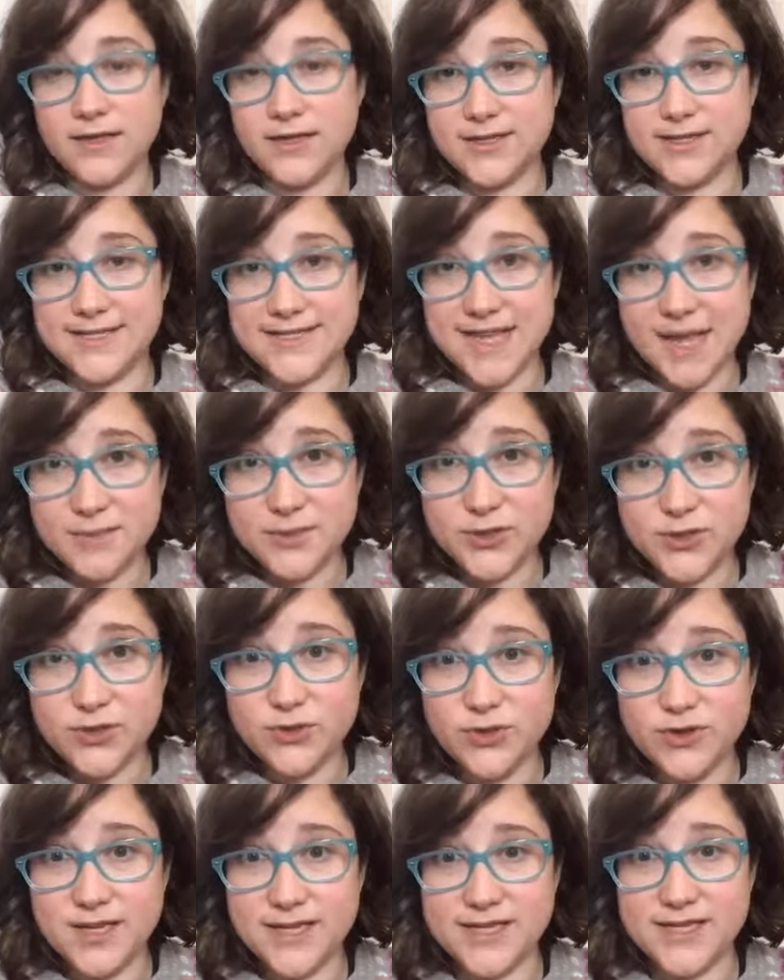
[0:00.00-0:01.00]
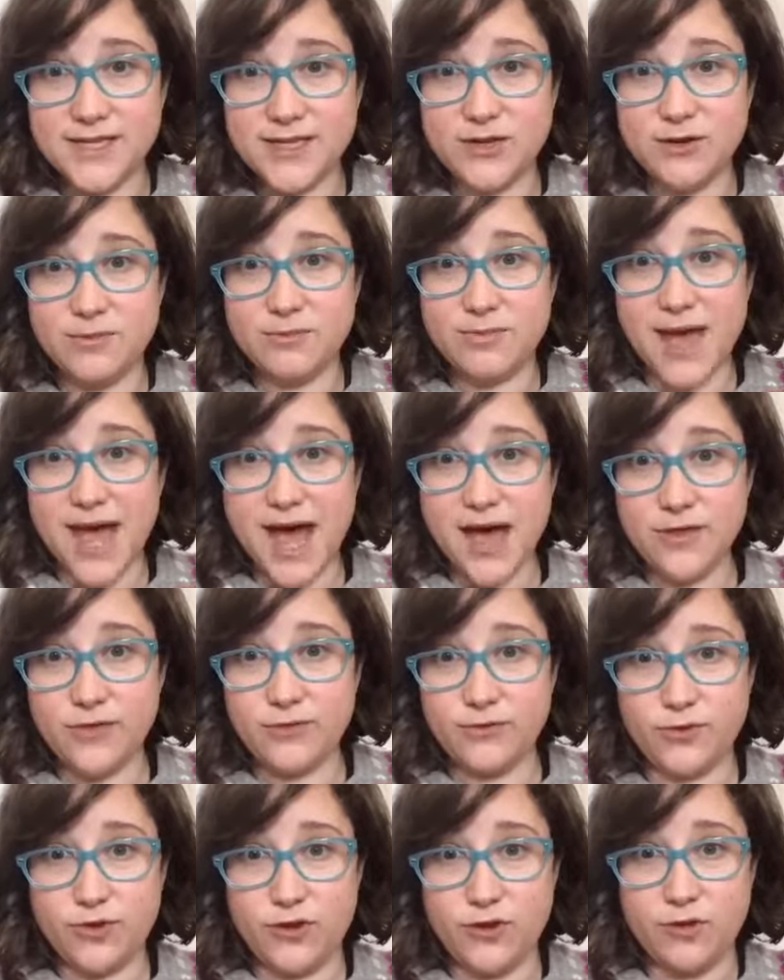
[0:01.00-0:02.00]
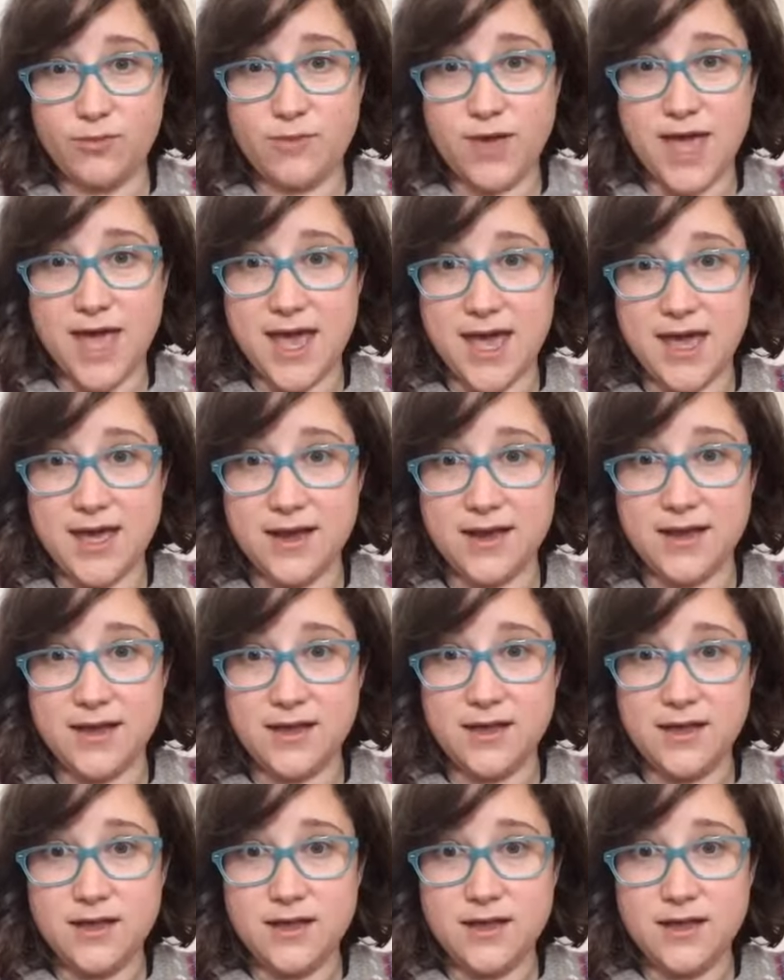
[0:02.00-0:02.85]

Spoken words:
step stool that's in your bathroom and